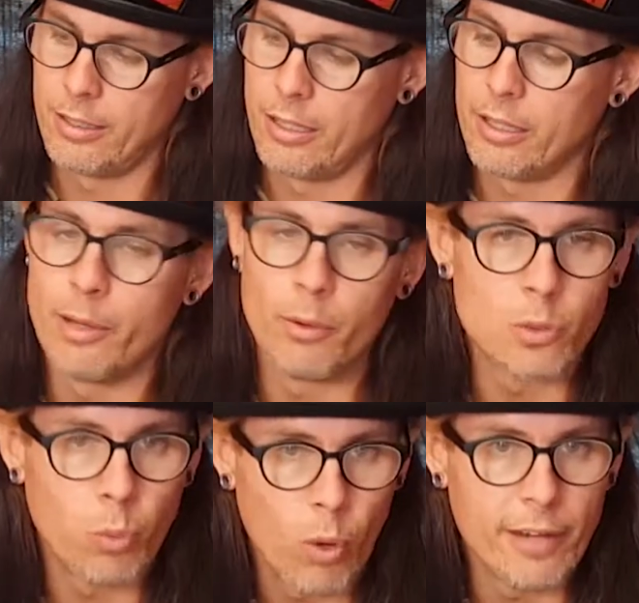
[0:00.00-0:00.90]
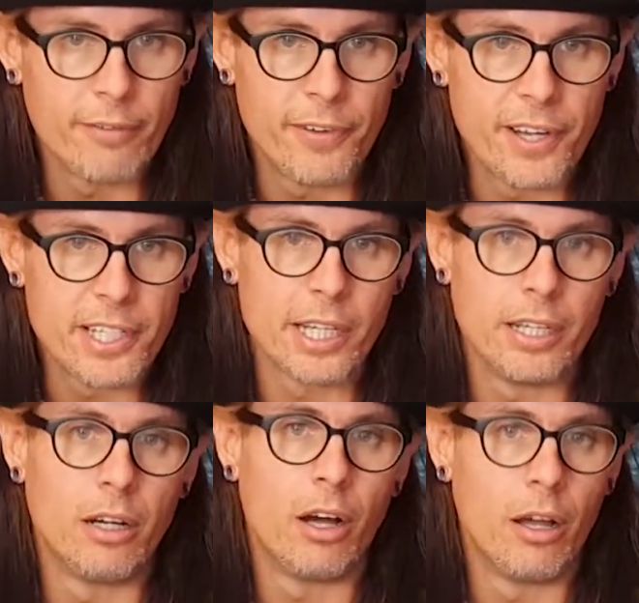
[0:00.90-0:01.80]
there was one feature
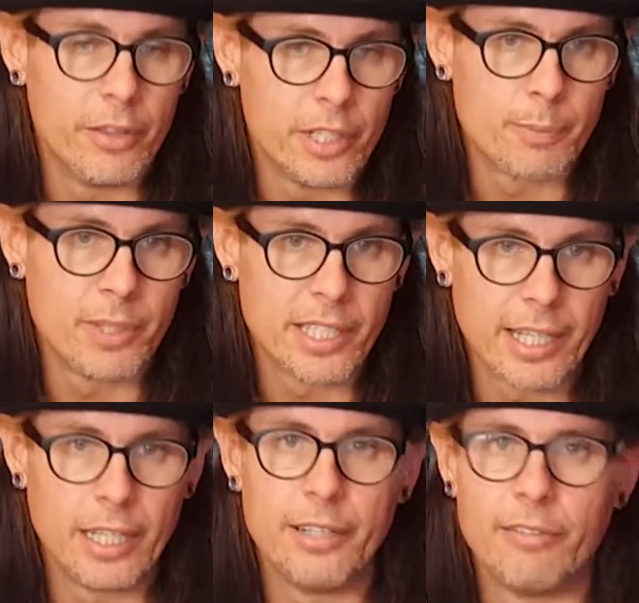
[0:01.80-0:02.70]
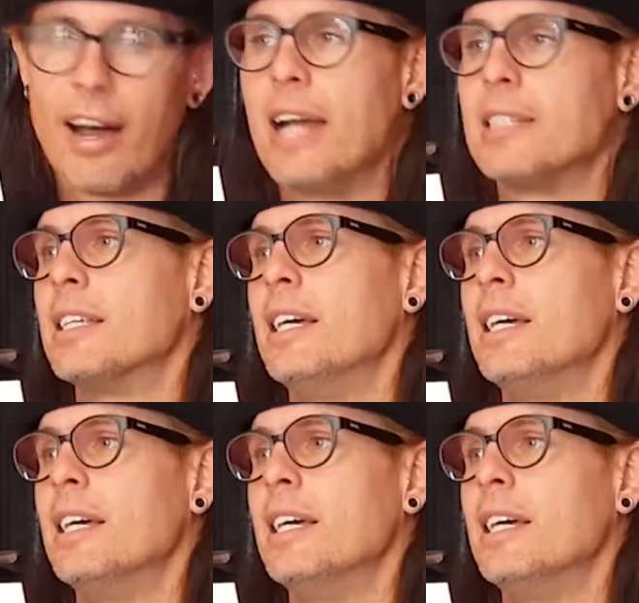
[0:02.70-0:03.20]
on this particular device